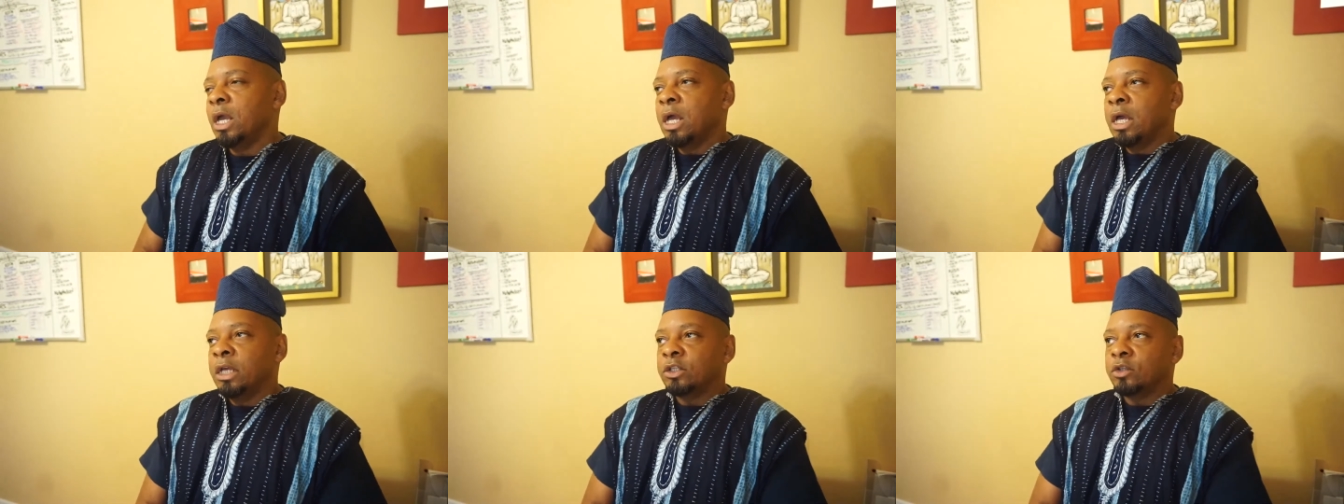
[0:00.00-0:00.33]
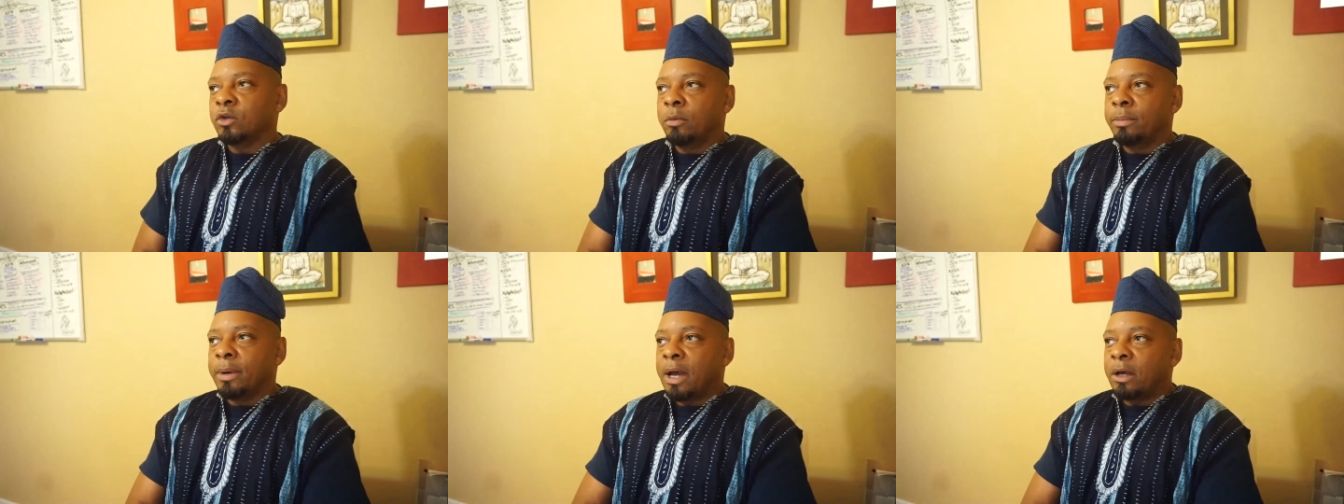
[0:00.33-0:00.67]

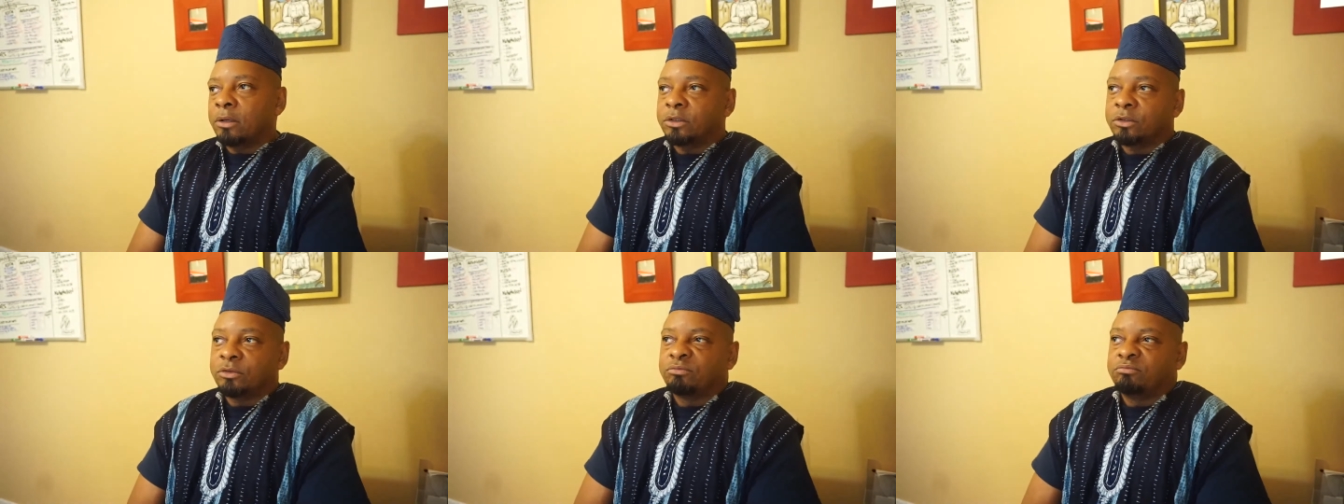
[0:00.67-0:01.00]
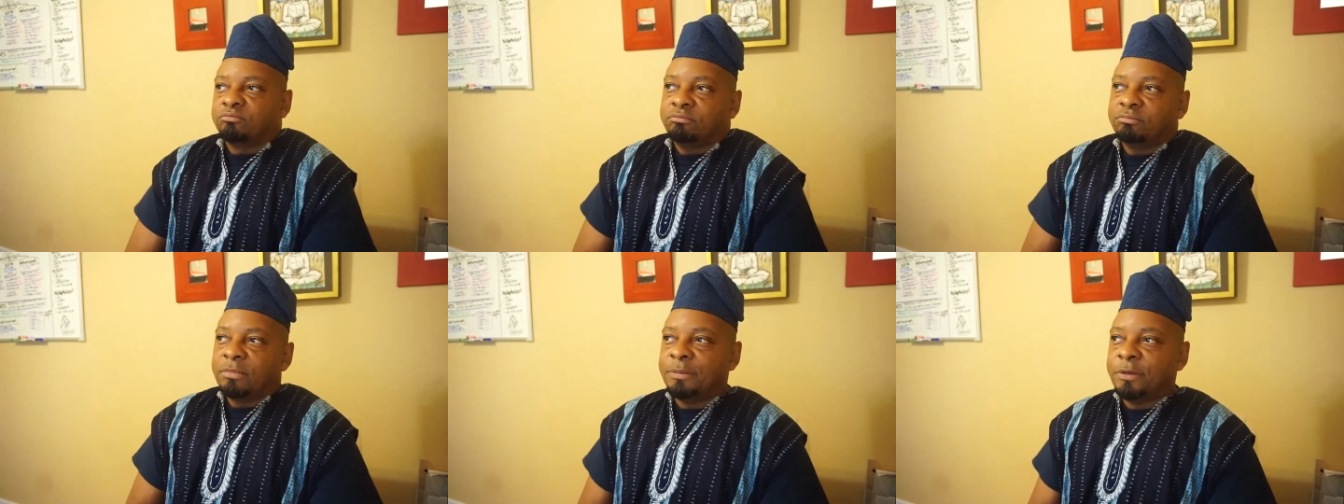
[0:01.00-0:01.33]
So about
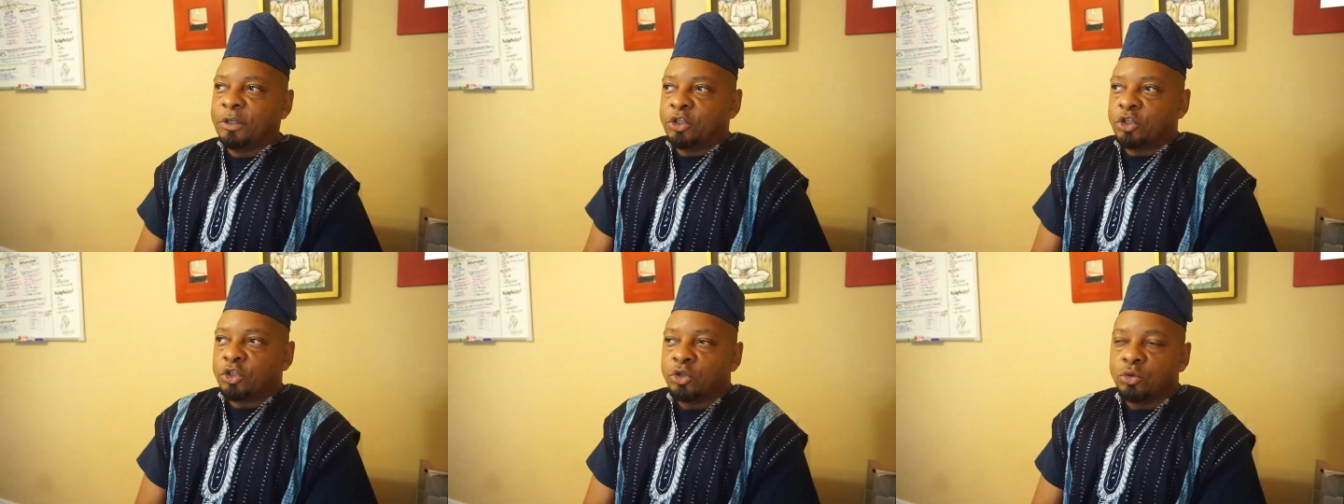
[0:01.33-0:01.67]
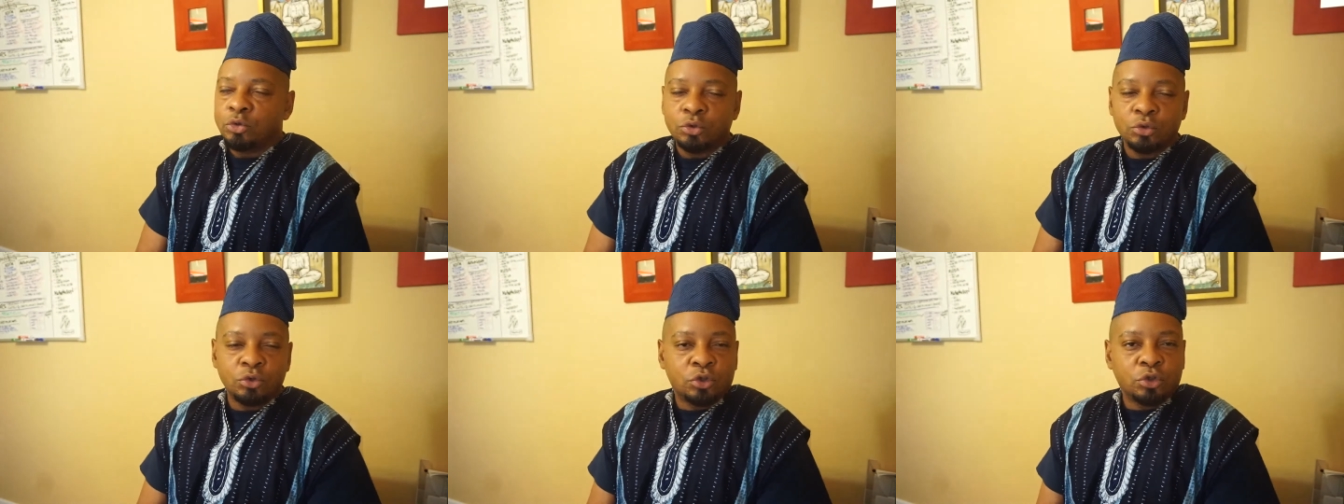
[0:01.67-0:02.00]
maybe
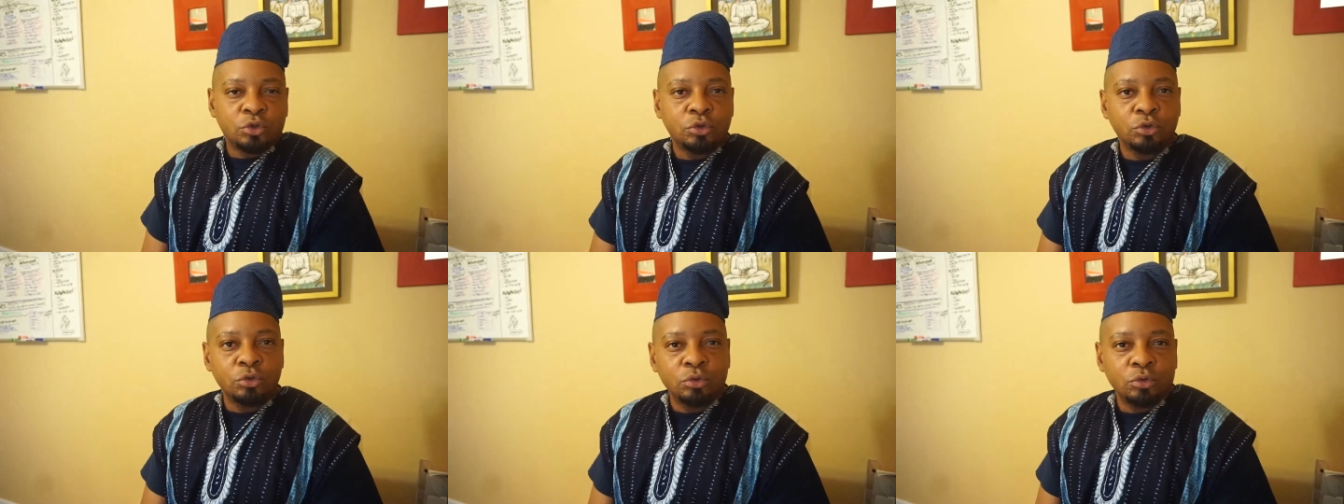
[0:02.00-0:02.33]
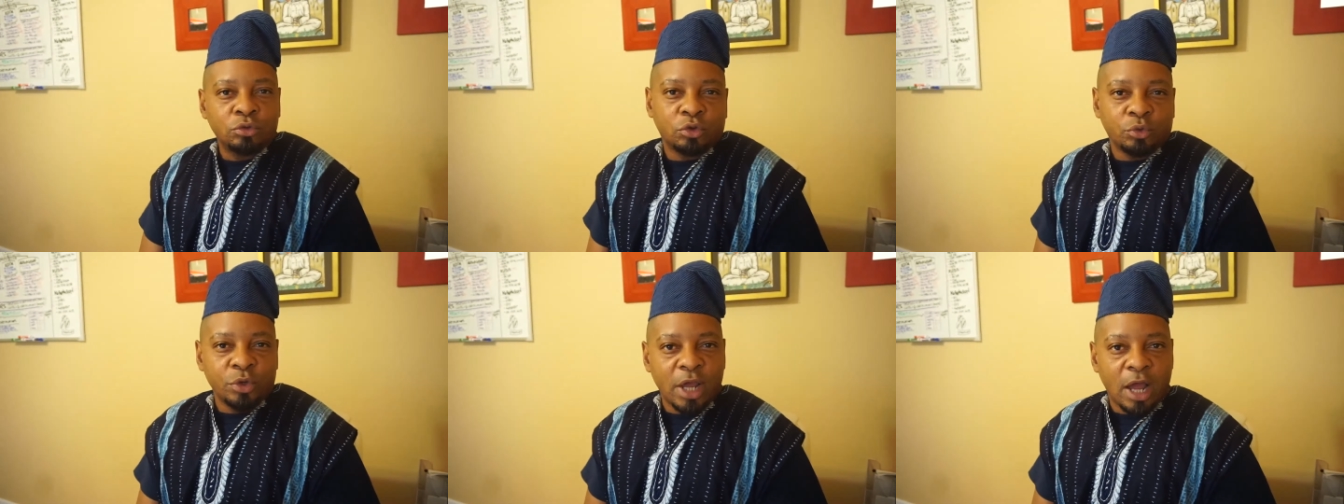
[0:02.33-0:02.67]
two, two,
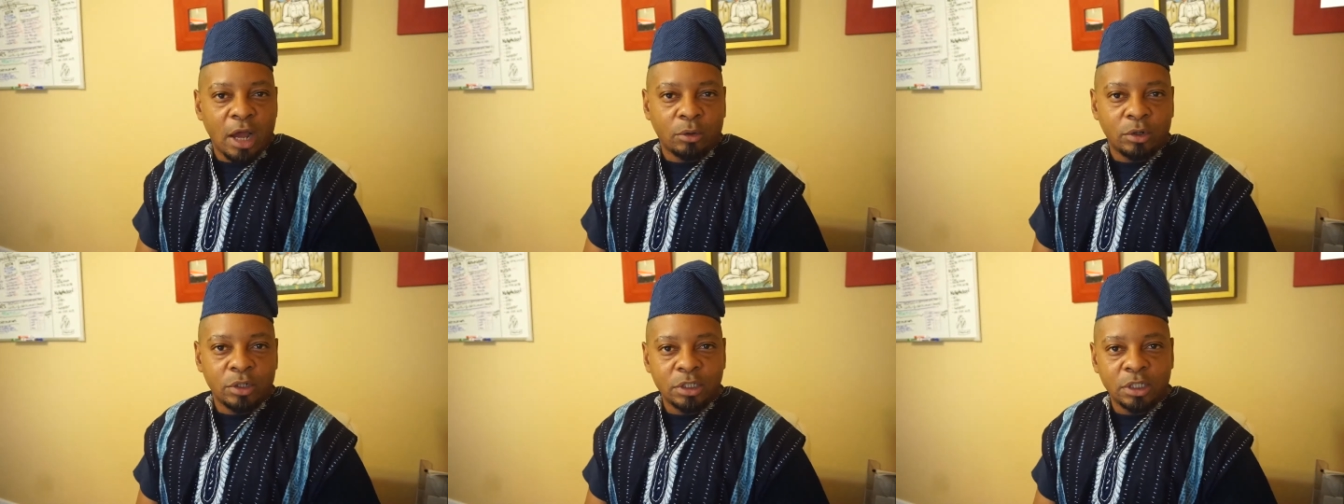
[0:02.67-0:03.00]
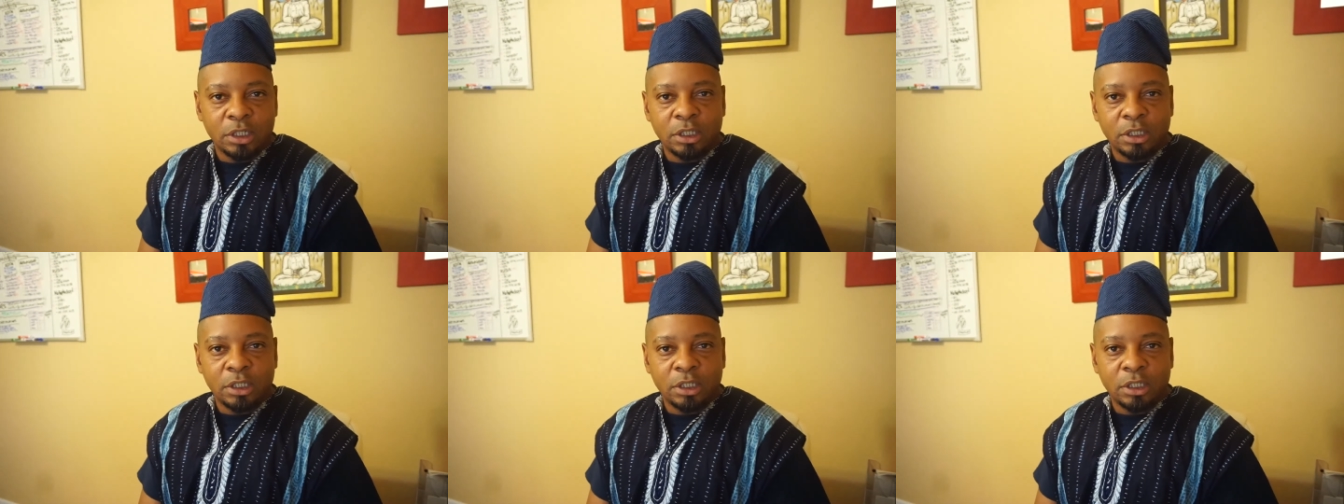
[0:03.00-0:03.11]
three hours